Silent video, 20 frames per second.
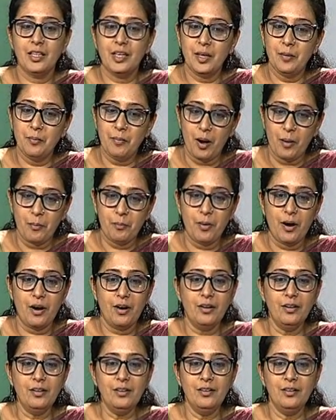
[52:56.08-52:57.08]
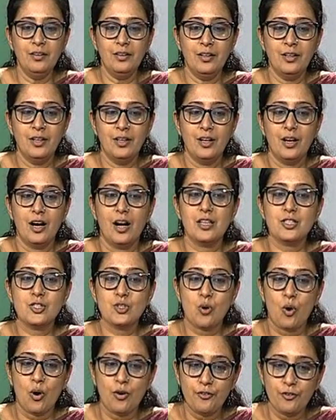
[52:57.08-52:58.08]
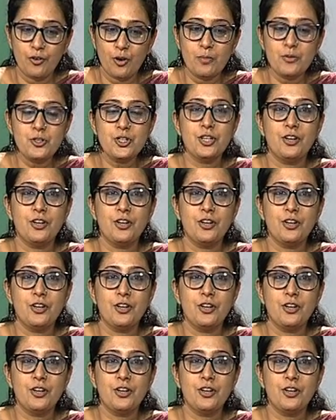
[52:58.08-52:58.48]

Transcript: The Imambara, A Song from